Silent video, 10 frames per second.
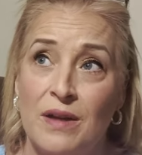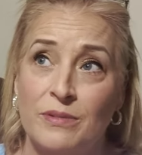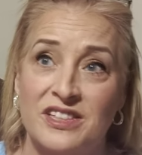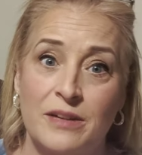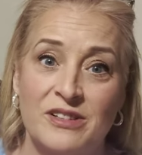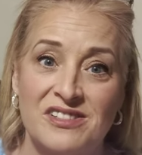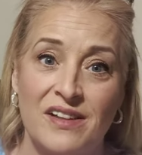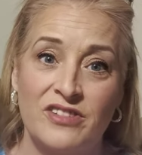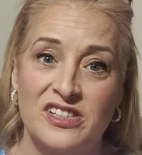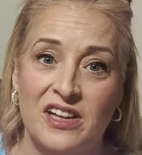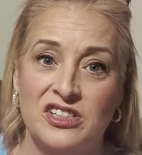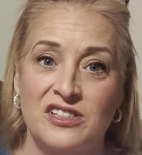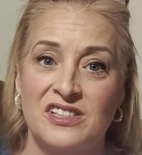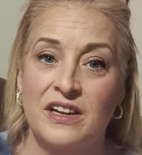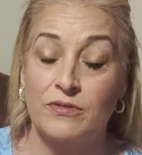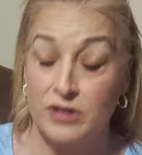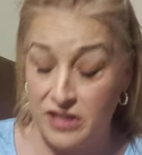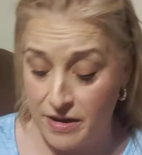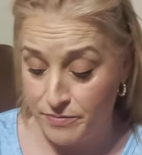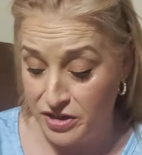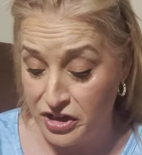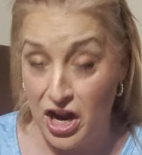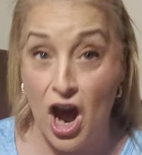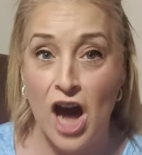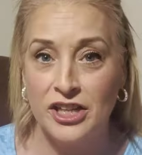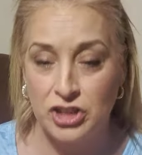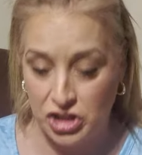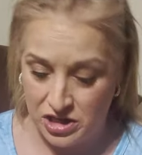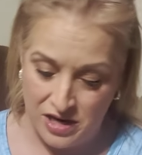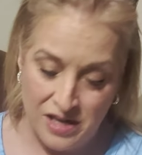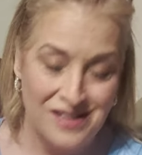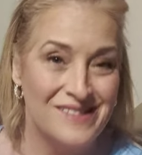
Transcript: Probably take about 7 sessions to get rid of that biatch.